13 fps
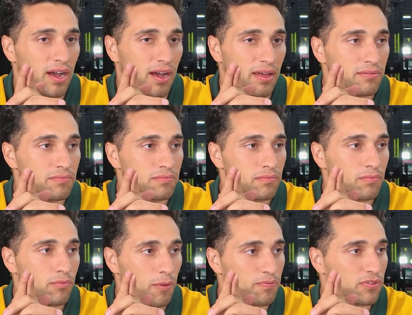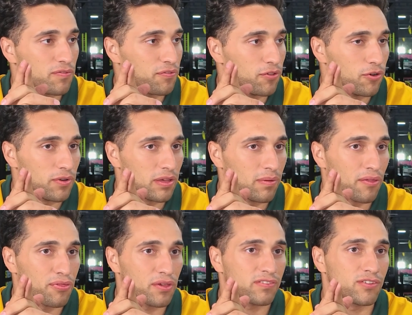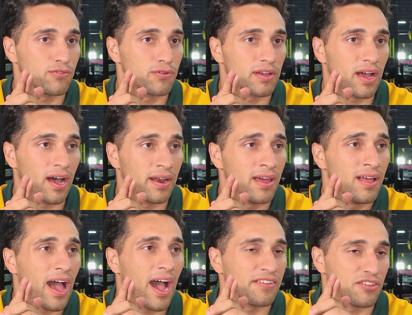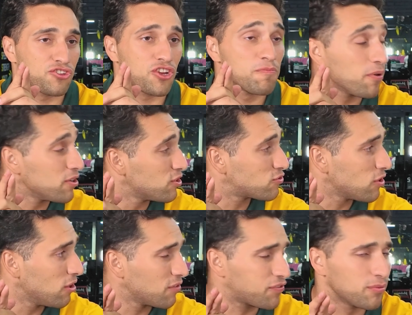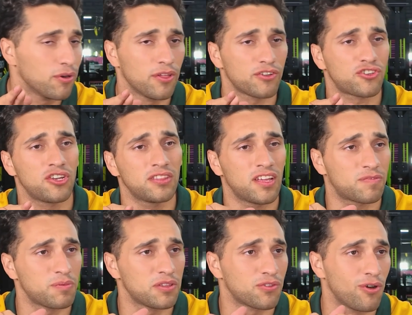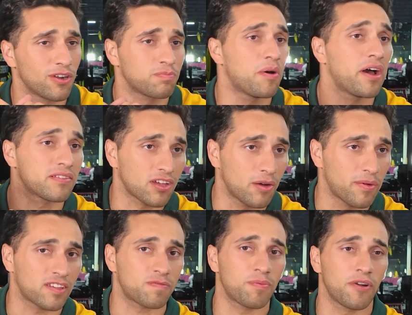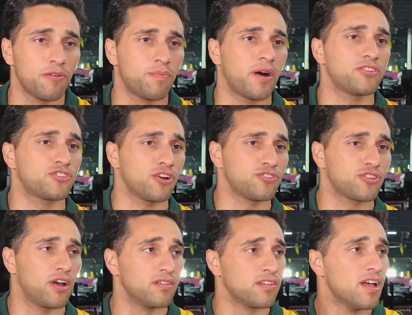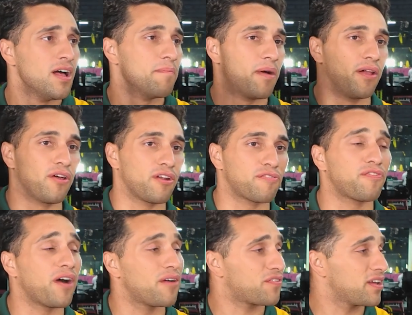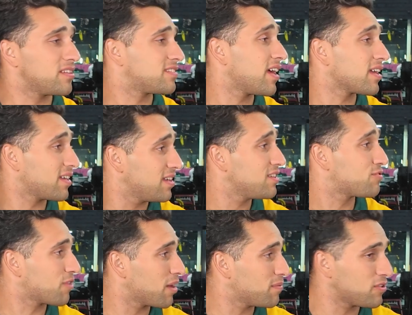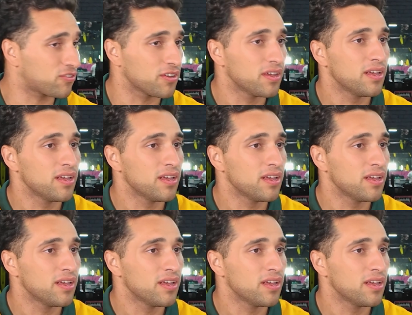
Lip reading: Gane mops the floor with him. I think Cyril Gane has a chip on his shoulder from all the shit that's been talked by Tom Aspinall, by John Jones, by a lot of fight fans saying he is rubbish.